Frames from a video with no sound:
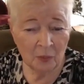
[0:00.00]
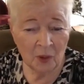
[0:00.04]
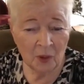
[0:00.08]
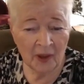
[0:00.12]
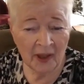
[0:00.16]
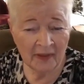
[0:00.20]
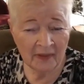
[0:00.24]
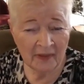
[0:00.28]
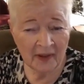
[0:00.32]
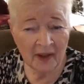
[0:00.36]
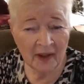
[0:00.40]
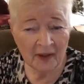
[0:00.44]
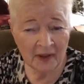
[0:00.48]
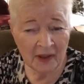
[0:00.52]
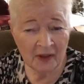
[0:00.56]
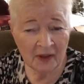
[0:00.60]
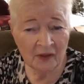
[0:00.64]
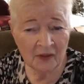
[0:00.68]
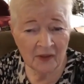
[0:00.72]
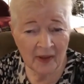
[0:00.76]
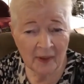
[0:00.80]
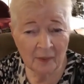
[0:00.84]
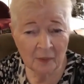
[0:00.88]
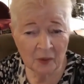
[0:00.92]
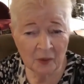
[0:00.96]
Well, I
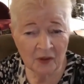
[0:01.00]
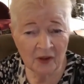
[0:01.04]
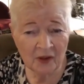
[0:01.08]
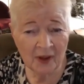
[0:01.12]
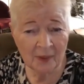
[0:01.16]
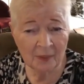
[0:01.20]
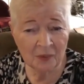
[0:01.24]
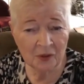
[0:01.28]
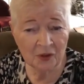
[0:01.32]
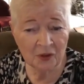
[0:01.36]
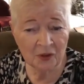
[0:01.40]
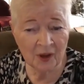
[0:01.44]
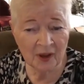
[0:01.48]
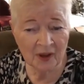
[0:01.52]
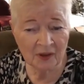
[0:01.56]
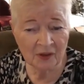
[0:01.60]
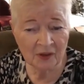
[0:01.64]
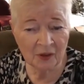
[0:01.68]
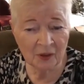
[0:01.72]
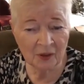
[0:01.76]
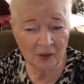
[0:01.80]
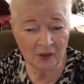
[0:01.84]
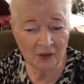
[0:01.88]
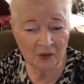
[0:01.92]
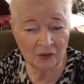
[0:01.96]
guess that was
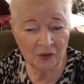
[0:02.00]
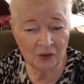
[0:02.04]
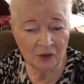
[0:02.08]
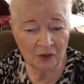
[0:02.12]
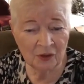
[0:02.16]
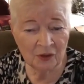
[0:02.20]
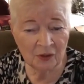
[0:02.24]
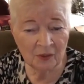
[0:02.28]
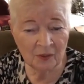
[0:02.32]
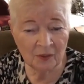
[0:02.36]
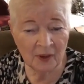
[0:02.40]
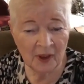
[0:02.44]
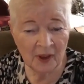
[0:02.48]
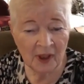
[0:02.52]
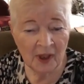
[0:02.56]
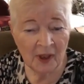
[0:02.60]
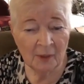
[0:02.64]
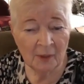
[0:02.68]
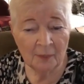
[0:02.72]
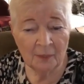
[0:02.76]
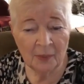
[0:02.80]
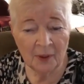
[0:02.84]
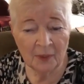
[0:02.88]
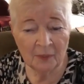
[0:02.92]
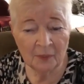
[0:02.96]
abstract art too,
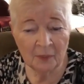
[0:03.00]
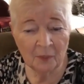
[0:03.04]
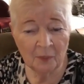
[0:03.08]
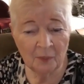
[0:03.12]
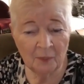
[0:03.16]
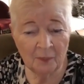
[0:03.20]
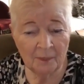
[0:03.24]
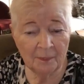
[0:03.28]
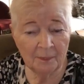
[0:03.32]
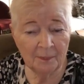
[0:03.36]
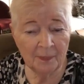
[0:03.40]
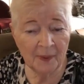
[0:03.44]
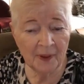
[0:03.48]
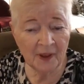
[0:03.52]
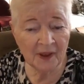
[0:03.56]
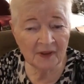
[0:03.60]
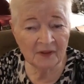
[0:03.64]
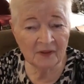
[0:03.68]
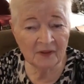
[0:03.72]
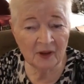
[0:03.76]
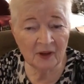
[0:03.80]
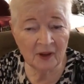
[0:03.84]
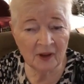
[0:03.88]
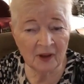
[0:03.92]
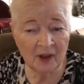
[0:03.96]

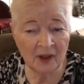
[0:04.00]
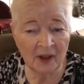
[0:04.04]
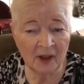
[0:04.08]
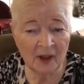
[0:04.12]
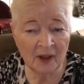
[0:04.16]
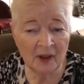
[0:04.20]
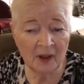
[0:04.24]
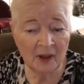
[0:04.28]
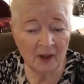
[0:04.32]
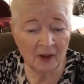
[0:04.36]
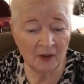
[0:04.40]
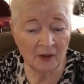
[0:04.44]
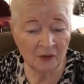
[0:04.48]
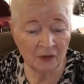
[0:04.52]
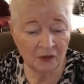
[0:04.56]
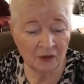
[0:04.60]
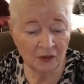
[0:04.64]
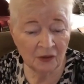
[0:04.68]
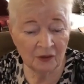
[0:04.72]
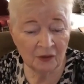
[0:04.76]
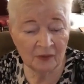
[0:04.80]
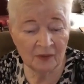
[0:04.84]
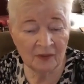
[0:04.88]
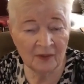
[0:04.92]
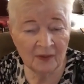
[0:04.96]
but
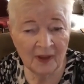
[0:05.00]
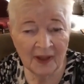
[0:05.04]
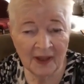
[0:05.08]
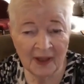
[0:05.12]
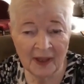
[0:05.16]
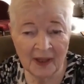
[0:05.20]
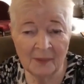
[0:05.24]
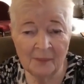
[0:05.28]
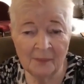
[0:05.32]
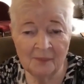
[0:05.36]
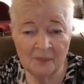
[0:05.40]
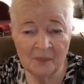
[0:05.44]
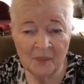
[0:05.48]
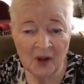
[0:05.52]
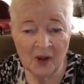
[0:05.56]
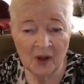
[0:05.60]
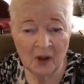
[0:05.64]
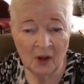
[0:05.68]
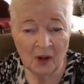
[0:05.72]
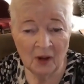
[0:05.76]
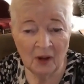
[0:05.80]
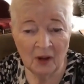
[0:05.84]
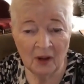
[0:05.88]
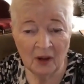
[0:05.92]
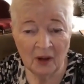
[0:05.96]
certainly,
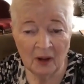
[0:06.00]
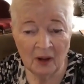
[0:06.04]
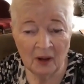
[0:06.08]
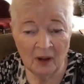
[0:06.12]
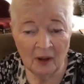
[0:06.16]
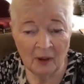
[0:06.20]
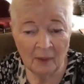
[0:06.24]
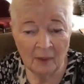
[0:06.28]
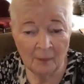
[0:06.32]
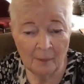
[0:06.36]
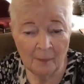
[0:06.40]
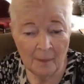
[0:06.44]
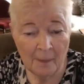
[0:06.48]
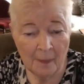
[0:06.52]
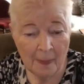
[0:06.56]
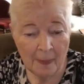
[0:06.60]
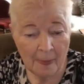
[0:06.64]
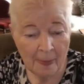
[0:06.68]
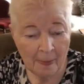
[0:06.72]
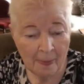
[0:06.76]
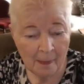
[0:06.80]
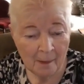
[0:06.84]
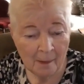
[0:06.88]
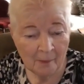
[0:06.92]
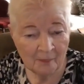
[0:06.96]

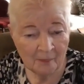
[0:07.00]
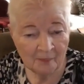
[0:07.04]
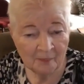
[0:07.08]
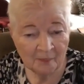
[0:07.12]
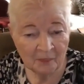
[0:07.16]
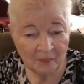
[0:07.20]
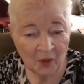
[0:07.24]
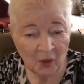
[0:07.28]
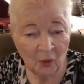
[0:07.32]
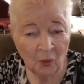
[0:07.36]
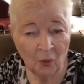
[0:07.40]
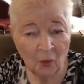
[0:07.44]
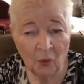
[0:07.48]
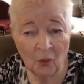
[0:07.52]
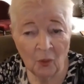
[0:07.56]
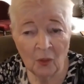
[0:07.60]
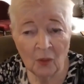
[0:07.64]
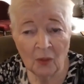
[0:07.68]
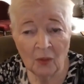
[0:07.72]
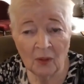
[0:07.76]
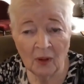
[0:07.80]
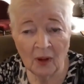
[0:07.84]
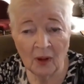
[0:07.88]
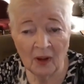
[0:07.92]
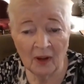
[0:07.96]

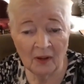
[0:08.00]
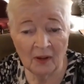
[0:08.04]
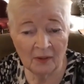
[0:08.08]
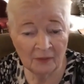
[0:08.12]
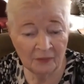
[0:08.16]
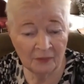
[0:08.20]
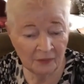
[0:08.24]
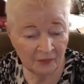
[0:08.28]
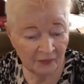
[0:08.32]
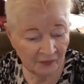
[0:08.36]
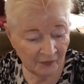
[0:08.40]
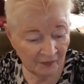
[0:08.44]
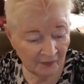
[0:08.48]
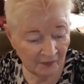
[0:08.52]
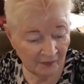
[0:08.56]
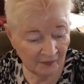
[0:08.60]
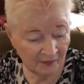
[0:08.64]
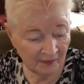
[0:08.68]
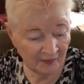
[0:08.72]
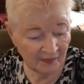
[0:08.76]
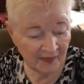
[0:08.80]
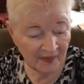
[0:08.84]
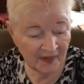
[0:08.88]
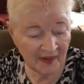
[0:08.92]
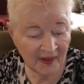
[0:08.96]
all of
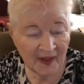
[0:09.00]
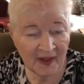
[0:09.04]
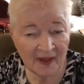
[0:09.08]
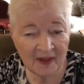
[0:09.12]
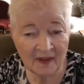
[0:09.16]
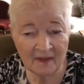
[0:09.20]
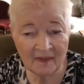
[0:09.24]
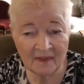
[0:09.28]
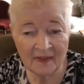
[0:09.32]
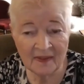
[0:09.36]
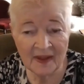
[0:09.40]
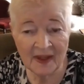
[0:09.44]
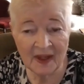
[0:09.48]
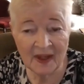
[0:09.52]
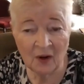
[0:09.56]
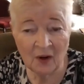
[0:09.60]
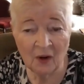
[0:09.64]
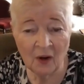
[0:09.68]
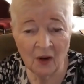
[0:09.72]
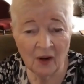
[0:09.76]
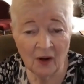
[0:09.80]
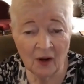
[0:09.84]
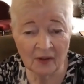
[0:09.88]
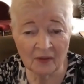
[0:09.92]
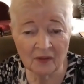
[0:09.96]
the
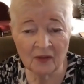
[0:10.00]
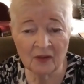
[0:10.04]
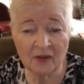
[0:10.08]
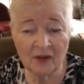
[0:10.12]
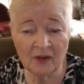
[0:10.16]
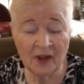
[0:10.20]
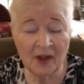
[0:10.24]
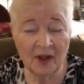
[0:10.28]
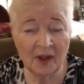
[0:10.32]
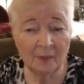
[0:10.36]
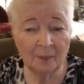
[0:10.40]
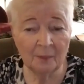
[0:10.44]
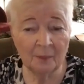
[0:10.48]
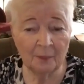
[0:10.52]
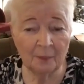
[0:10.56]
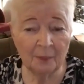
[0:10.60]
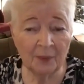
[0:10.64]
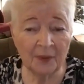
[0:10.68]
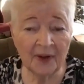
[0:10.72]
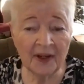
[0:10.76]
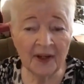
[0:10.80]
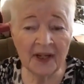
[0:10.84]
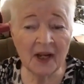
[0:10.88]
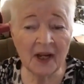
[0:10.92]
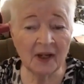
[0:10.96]
arts
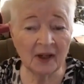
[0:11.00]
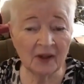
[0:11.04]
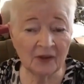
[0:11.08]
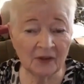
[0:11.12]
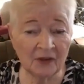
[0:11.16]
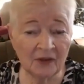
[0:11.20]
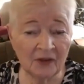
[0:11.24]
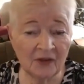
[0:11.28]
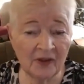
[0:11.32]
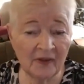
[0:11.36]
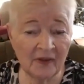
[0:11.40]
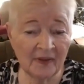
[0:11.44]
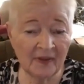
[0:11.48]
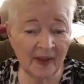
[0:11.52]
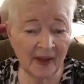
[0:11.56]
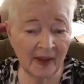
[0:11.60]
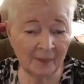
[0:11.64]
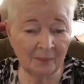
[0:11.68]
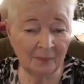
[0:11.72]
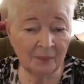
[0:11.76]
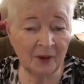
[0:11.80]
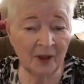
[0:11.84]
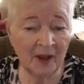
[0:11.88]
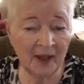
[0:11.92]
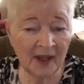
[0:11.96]
bring us to
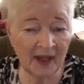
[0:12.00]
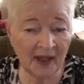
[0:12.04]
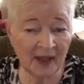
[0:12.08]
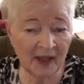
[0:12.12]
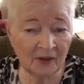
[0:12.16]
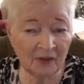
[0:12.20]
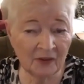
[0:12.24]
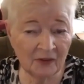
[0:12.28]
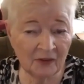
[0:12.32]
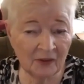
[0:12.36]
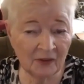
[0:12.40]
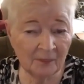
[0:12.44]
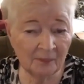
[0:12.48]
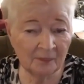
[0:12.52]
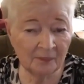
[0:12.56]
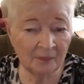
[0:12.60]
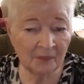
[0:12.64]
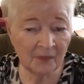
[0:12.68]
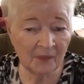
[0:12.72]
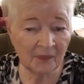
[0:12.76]
that place,